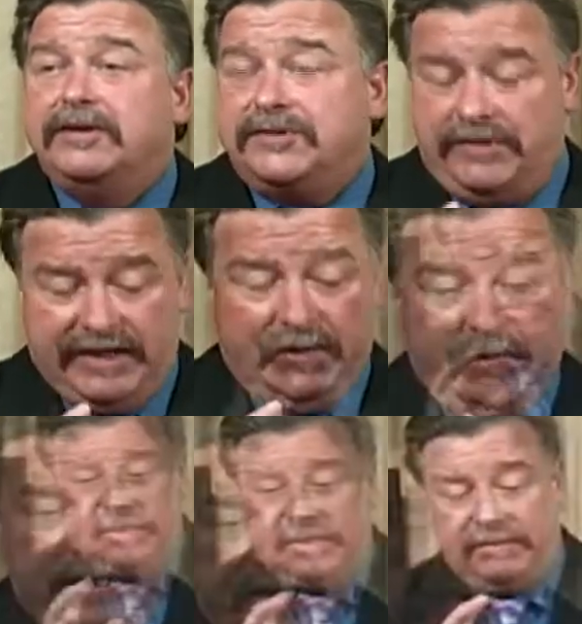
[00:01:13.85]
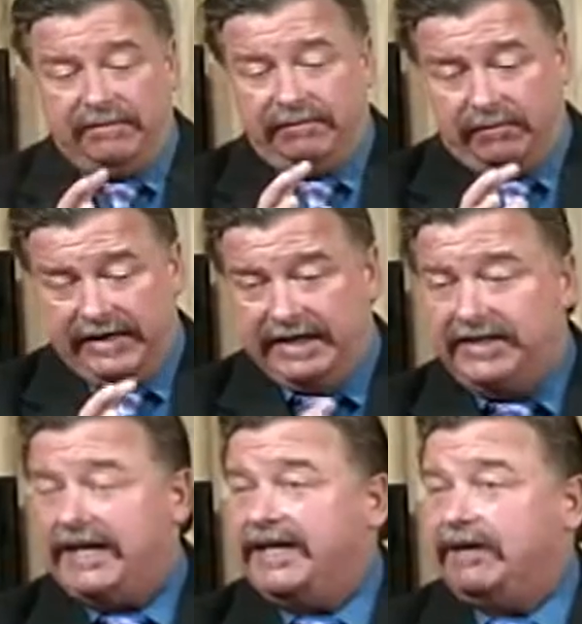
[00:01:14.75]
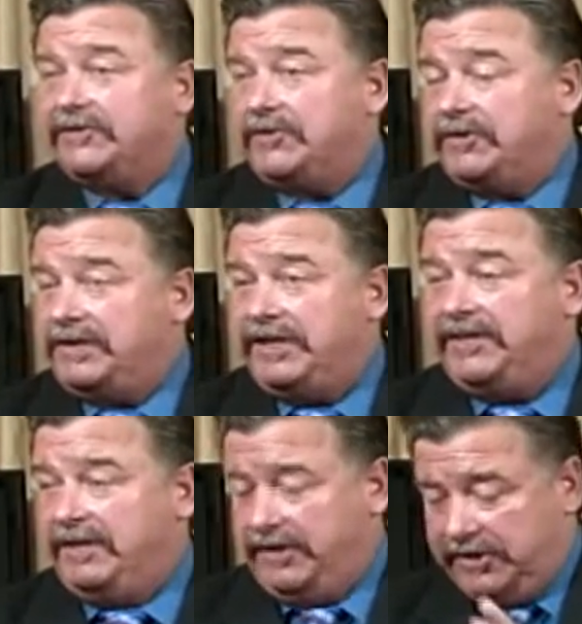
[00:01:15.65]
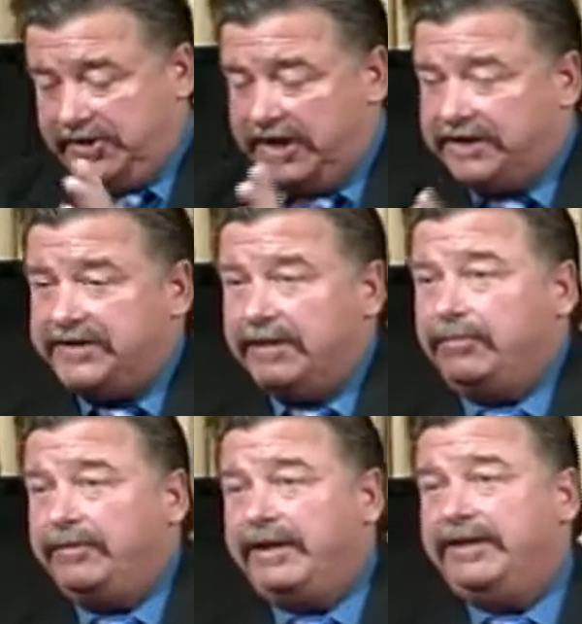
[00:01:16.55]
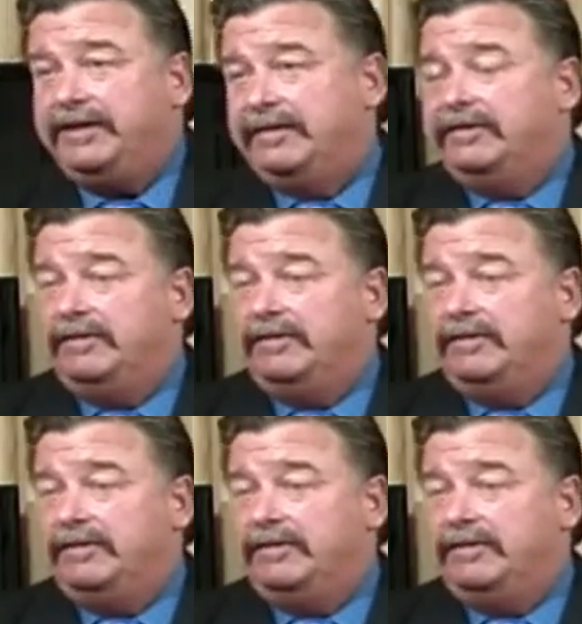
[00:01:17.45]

so that when we had to take out certain teeth, she had a temporary